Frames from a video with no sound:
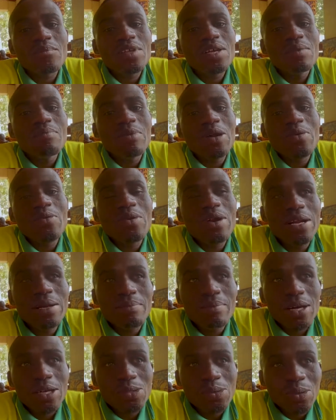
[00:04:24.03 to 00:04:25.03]
my
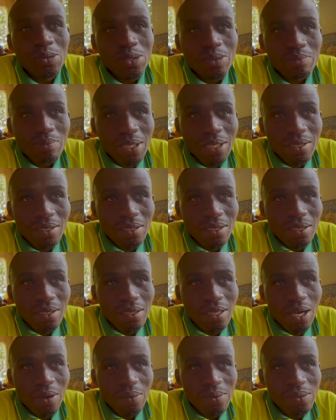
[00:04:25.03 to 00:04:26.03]
grandma told me
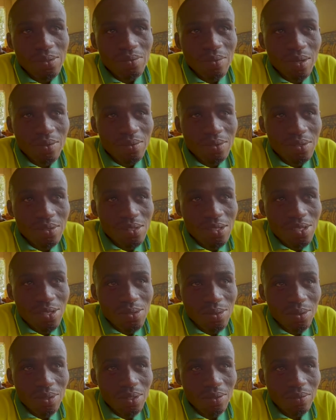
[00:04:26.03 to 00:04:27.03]
that was one
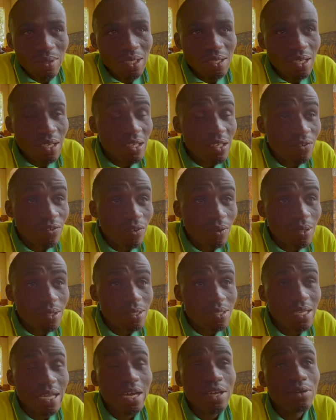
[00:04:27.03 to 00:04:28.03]
season when they're in the
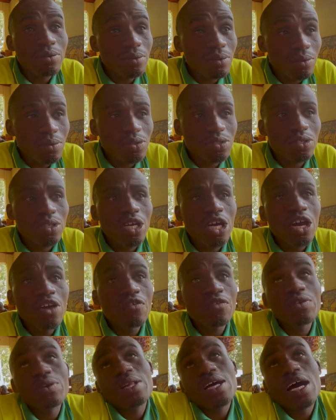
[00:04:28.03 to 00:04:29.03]
forest they had looked
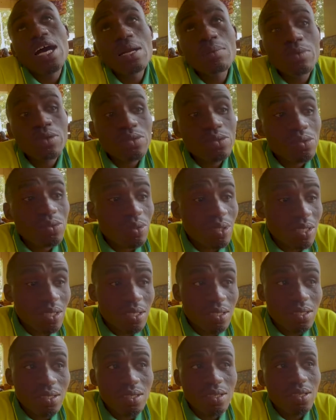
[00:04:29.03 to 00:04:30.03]
for the animals to
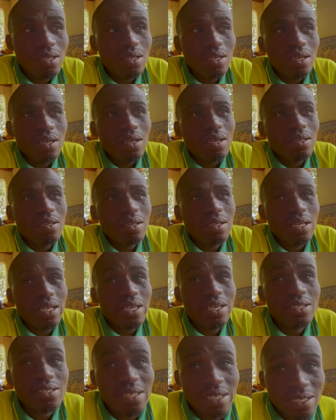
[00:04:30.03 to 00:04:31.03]
eat
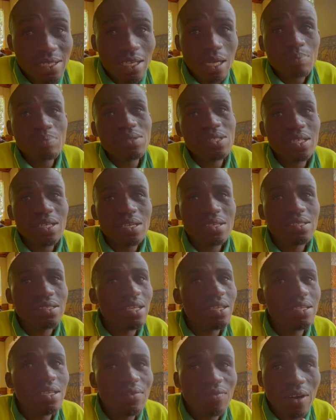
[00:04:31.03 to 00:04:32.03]
like setting up snares
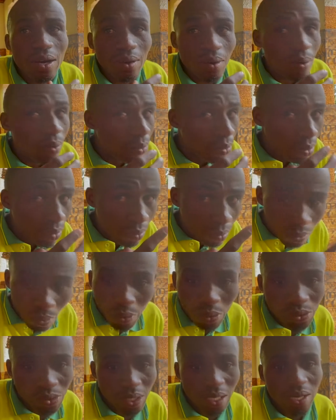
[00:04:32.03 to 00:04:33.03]
they never
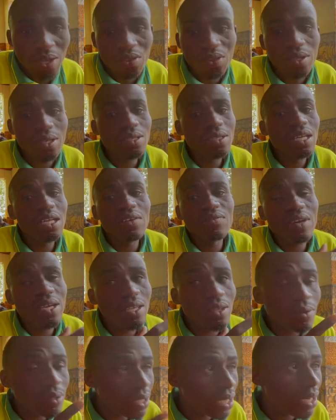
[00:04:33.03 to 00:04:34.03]
caught anything they never
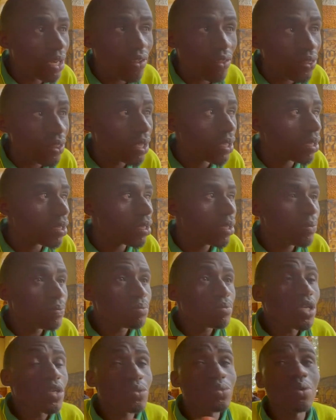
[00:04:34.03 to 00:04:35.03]
killed anything
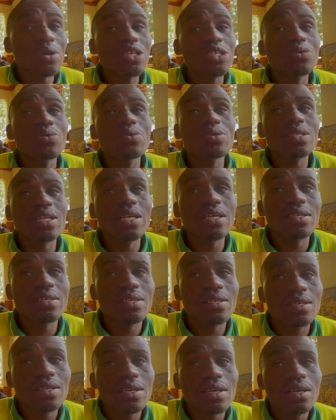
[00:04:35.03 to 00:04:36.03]
so it was like
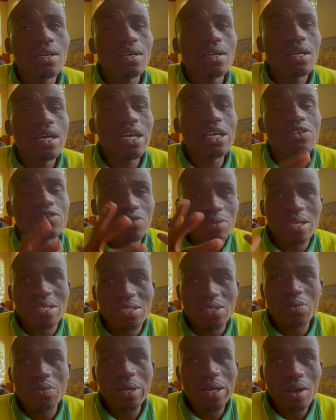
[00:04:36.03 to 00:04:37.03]
a
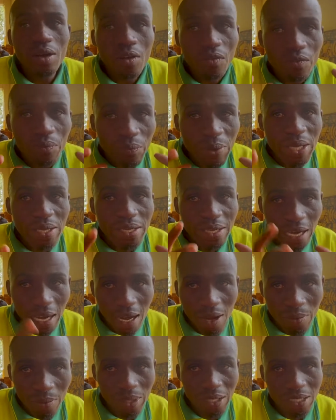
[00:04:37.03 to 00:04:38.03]
tragic way of being
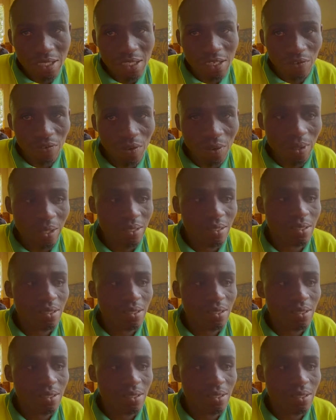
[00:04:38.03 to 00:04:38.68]
hungry in the forest.